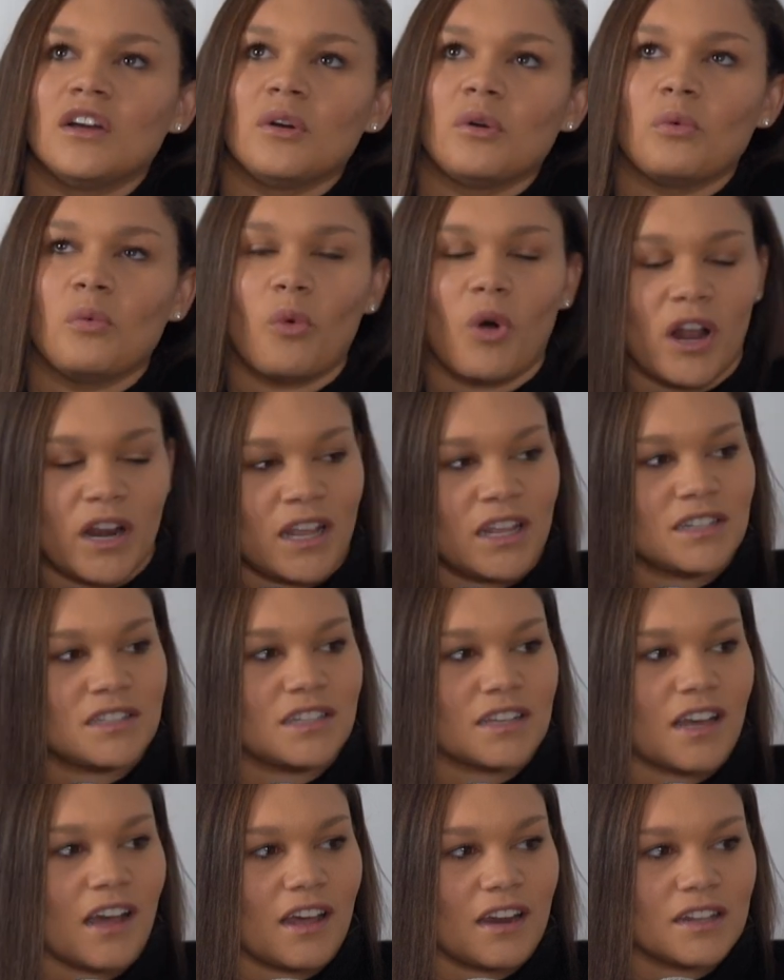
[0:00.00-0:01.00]
wanted
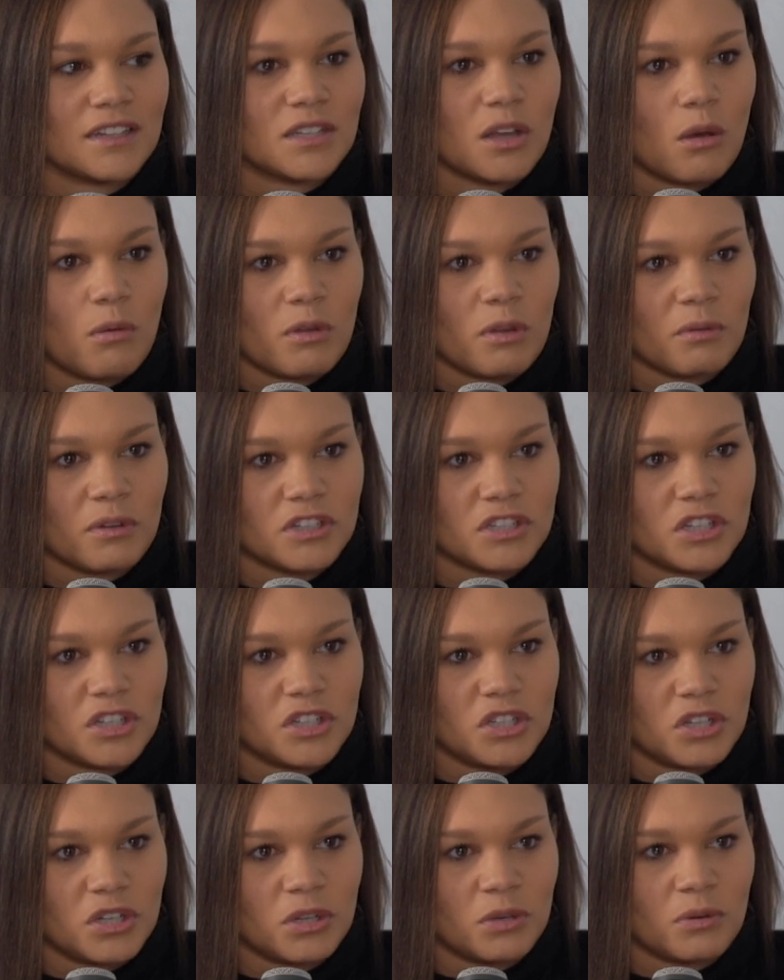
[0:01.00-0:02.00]
to kind of tell me what to
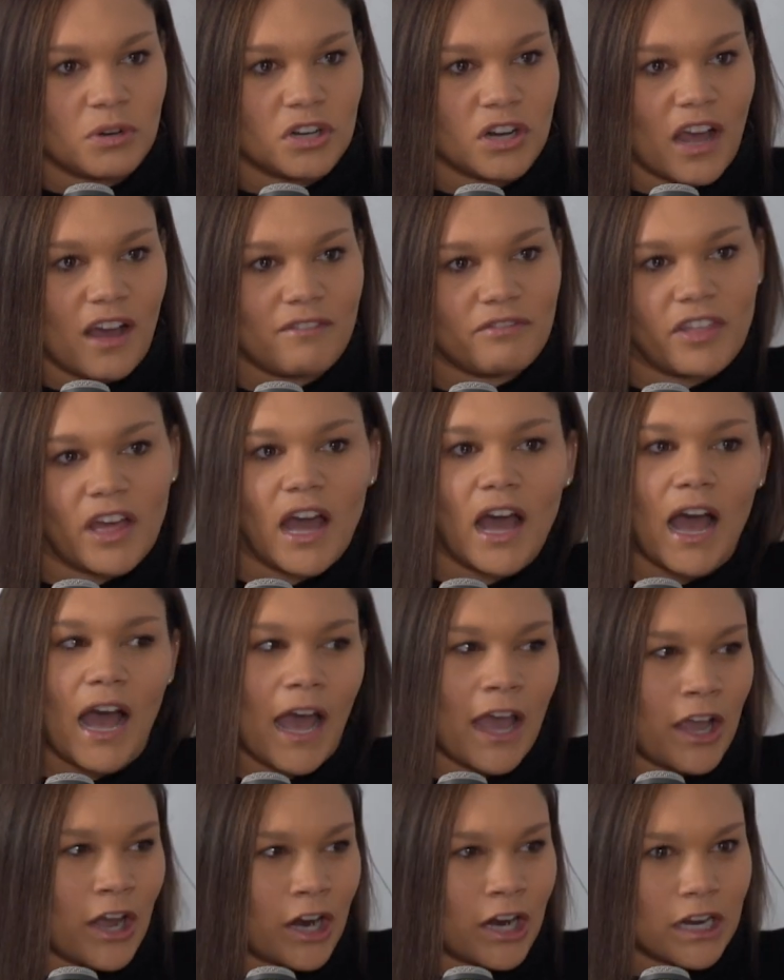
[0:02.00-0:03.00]
do or have the
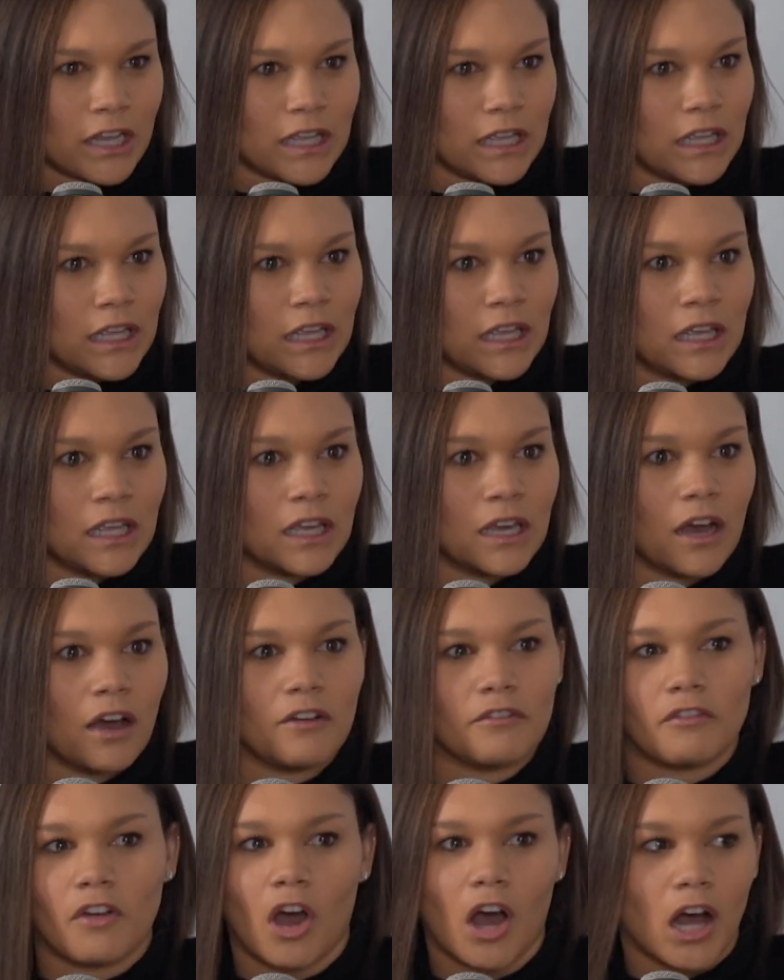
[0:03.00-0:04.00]
hierarchy
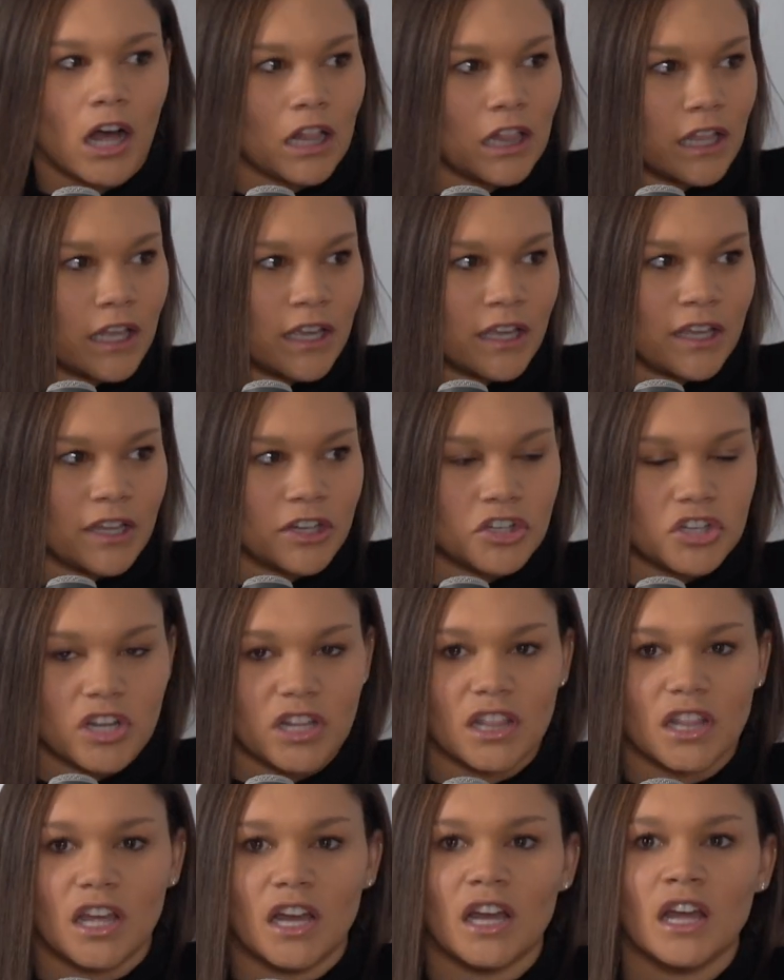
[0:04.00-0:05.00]
of college
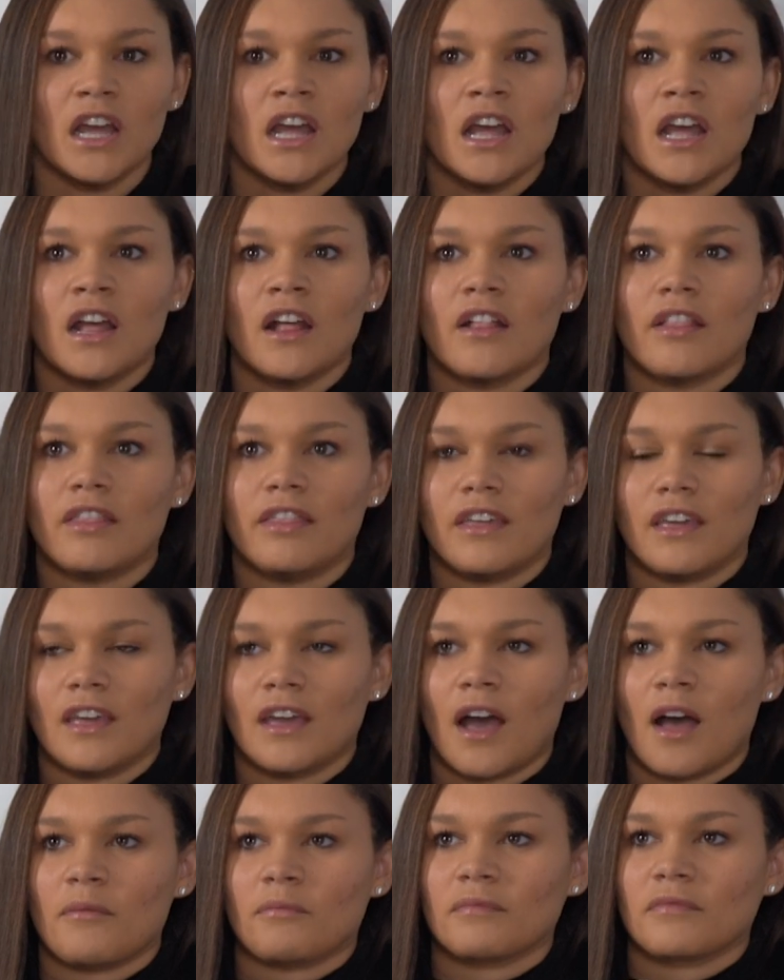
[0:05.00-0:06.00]
and
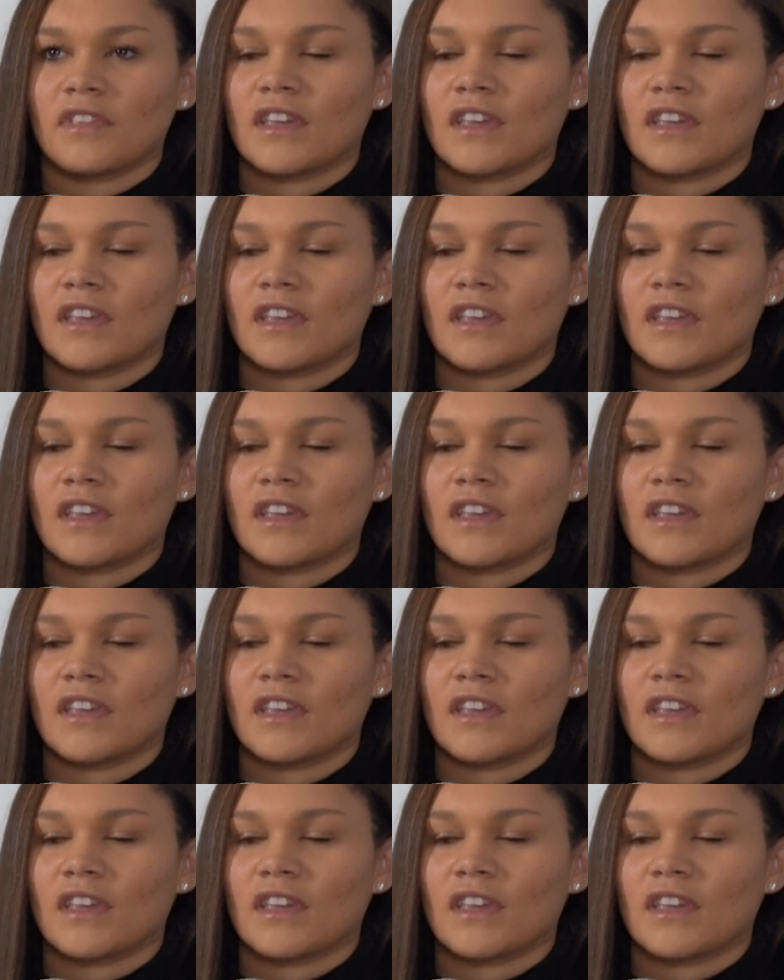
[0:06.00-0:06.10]
the